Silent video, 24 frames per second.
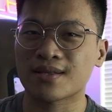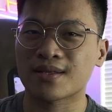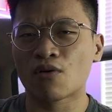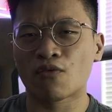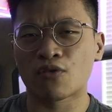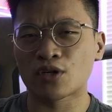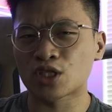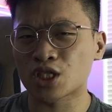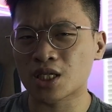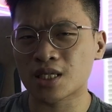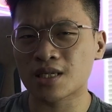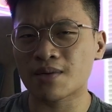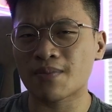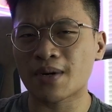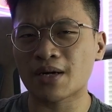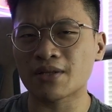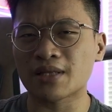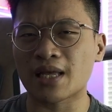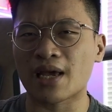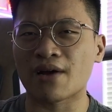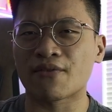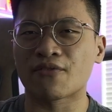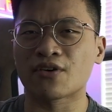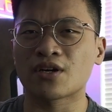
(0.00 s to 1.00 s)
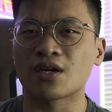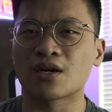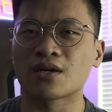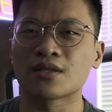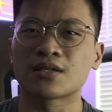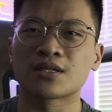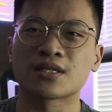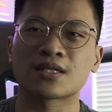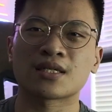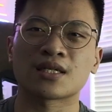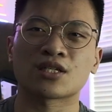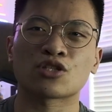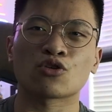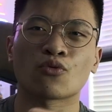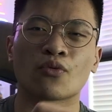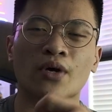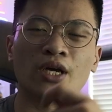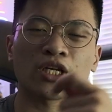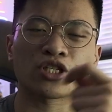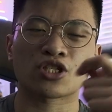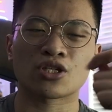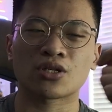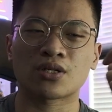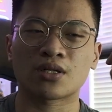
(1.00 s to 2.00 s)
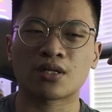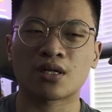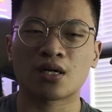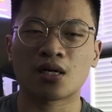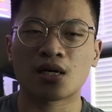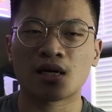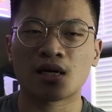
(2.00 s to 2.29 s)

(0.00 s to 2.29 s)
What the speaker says: For just about every other situation,